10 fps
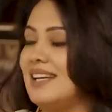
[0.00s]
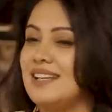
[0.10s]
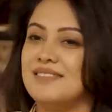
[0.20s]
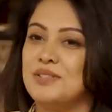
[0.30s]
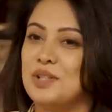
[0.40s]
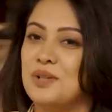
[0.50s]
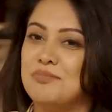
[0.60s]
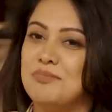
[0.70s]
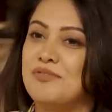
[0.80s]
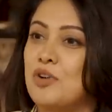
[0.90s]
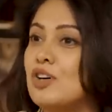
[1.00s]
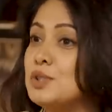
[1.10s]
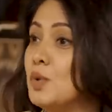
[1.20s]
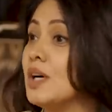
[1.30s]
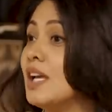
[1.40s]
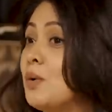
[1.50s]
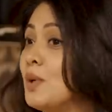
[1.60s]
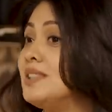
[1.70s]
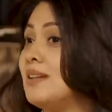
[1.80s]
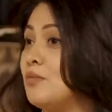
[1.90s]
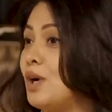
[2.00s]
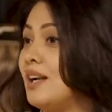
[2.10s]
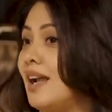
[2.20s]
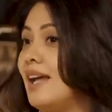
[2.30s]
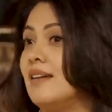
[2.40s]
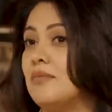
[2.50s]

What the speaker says: And, you know, of course, working with someone like